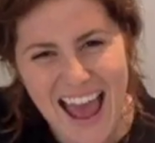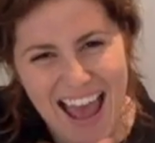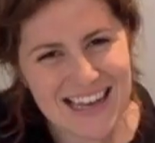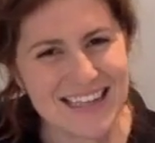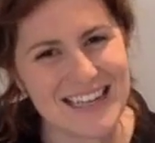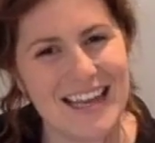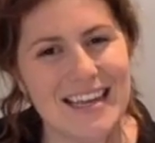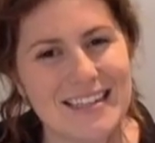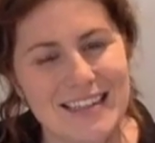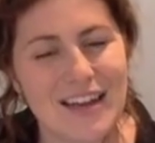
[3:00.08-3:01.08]
ending
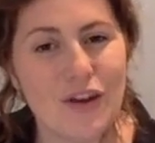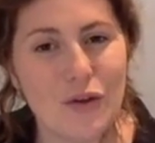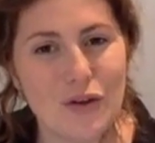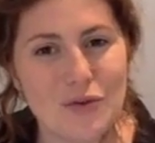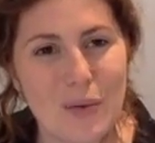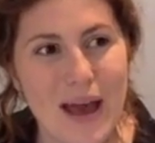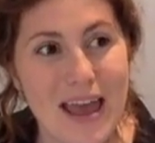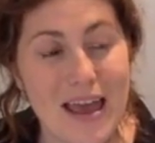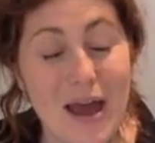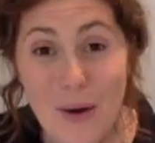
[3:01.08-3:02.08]
it in a good
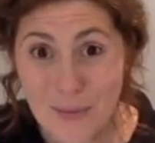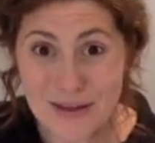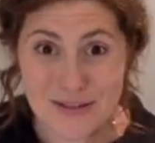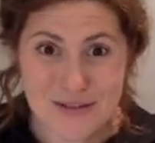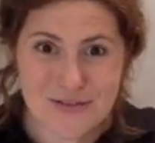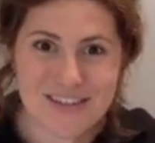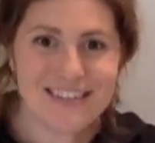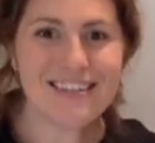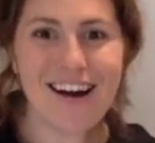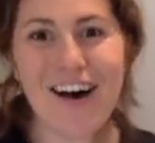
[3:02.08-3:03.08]
way. We sort of
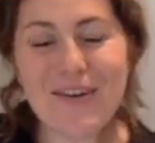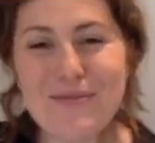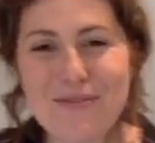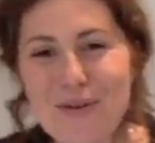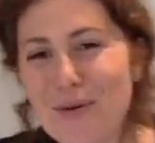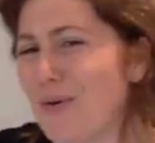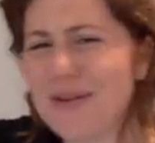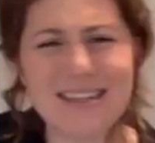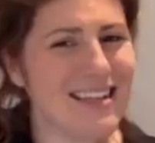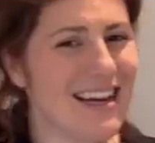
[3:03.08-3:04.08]
start and we've got all
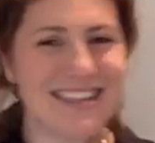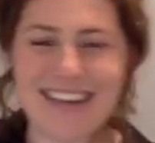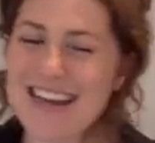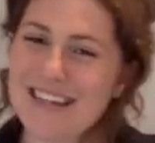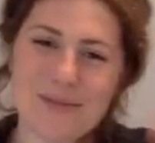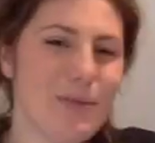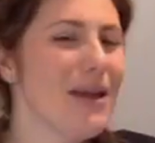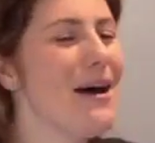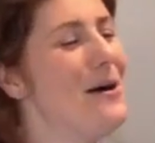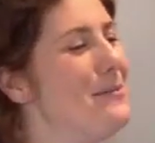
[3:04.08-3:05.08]
these ideas and we
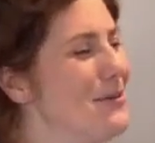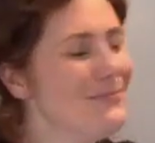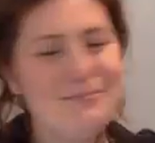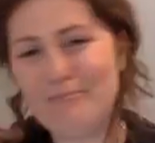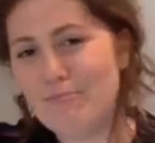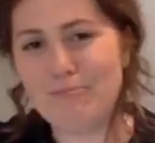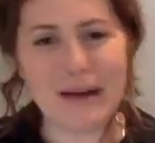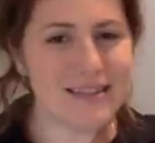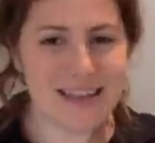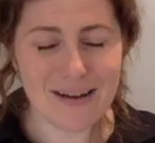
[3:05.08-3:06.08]
come on
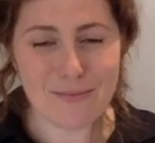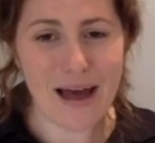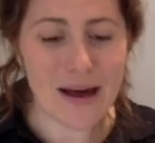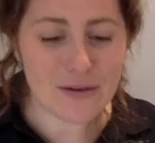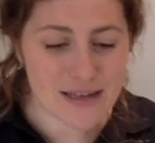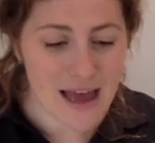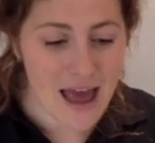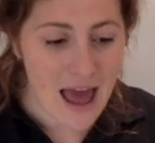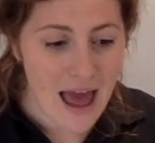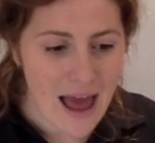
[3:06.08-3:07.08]
buzzing about,
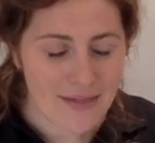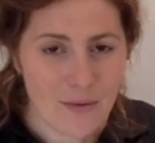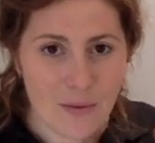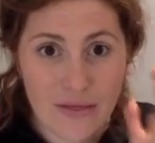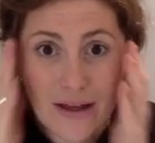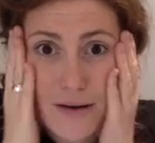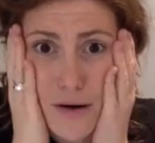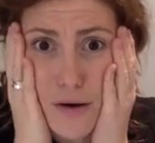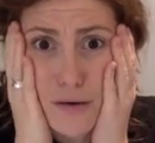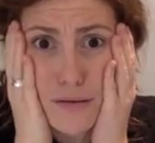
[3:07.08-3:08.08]
and then we think,
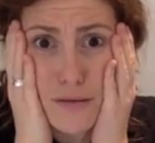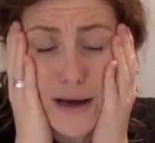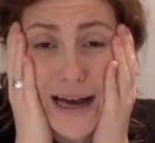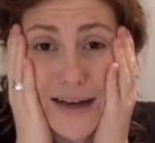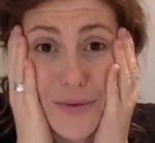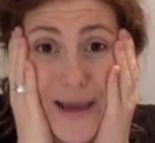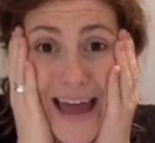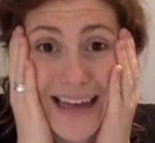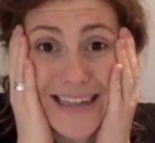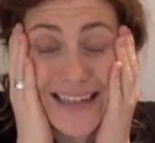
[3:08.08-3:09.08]
oh, how do we
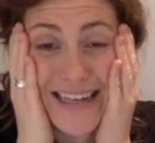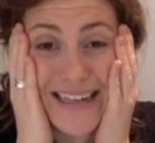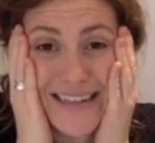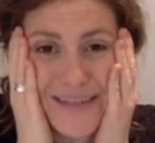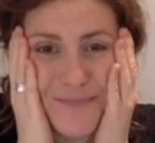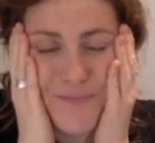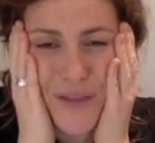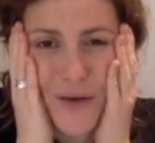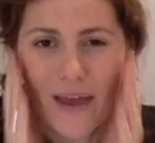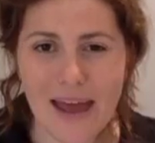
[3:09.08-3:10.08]
end it?
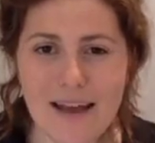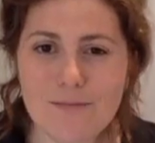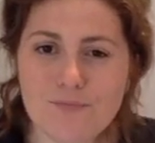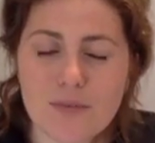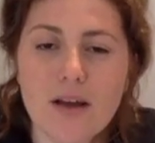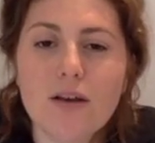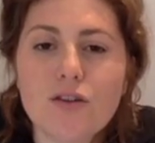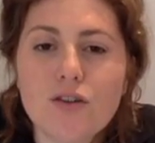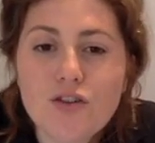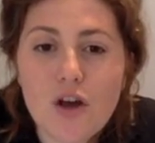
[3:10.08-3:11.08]
Okay,
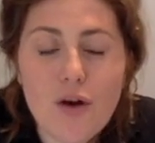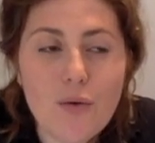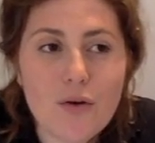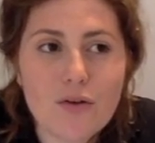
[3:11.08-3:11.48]
so